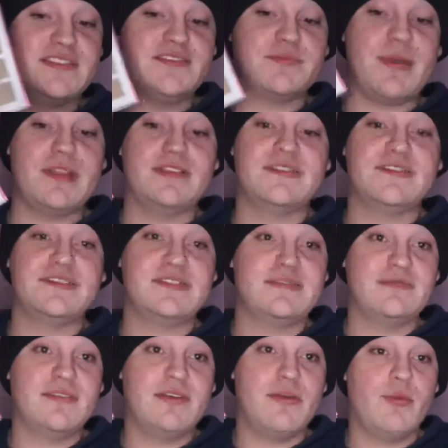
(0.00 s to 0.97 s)
well as
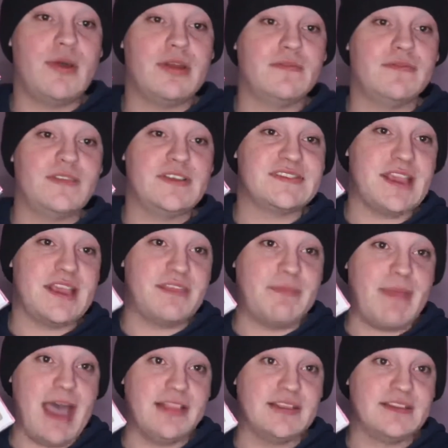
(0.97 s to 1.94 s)
one of his other
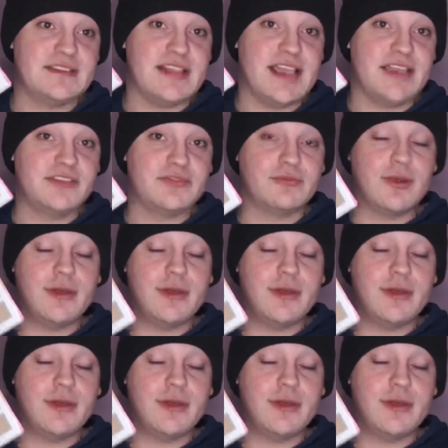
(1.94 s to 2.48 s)
palettes later on.